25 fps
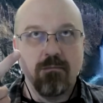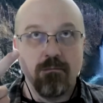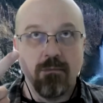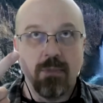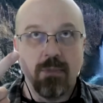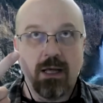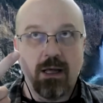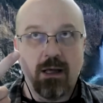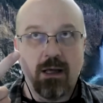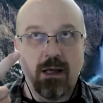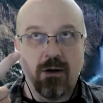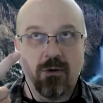
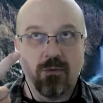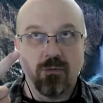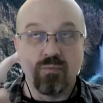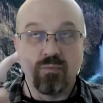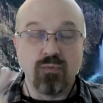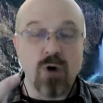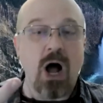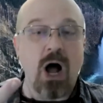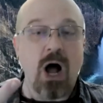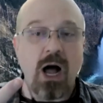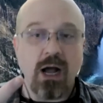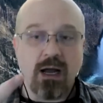
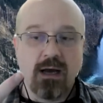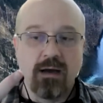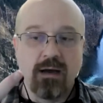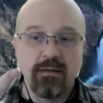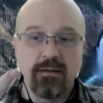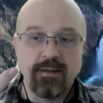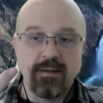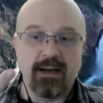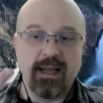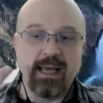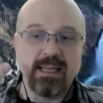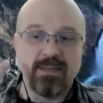rock
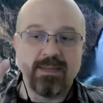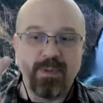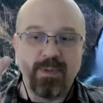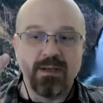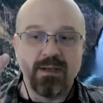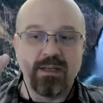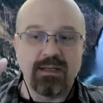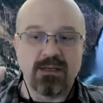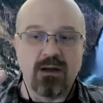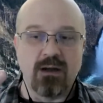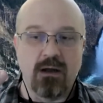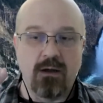that has been
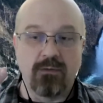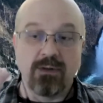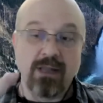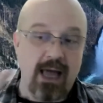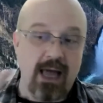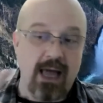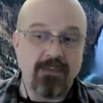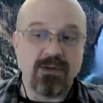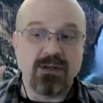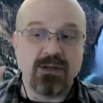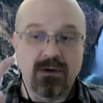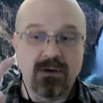dissolved,
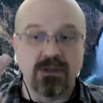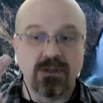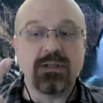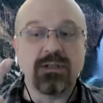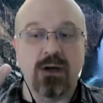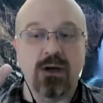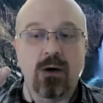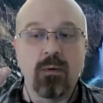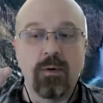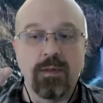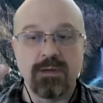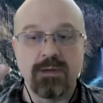limestone and
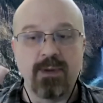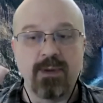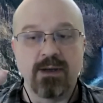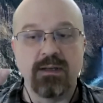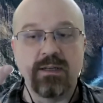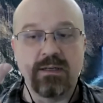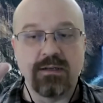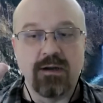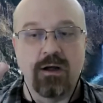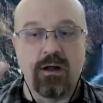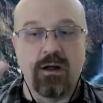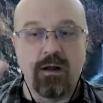so on that's been
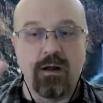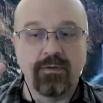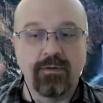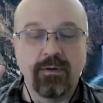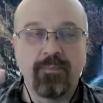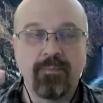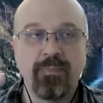dissolved.